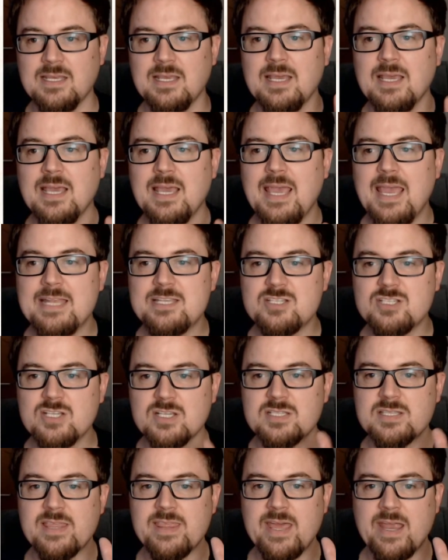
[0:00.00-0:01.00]
It's
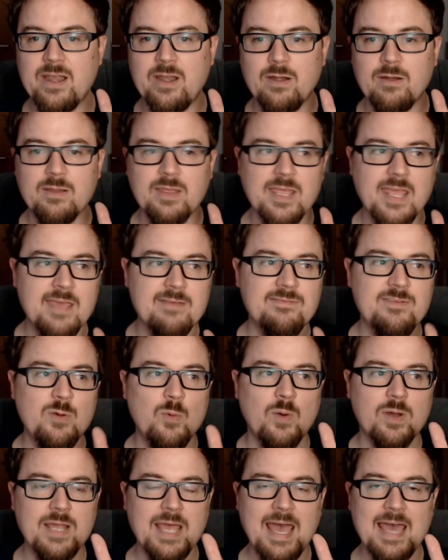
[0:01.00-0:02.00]
just there if you
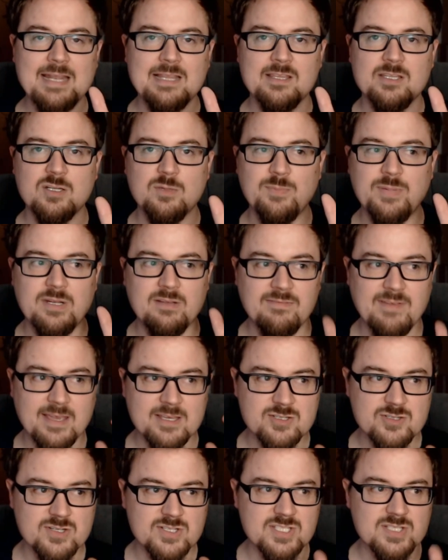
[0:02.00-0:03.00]
want to add a little bit of
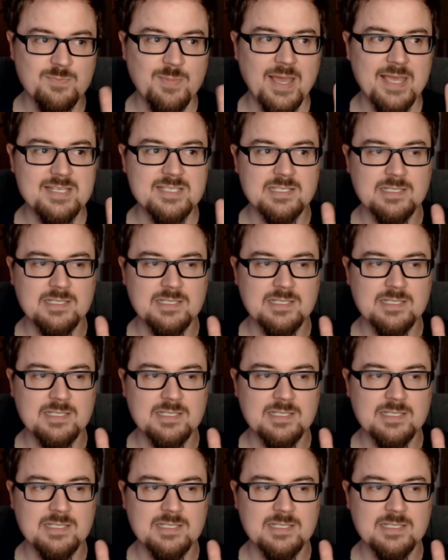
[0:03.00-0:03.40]
extra spice,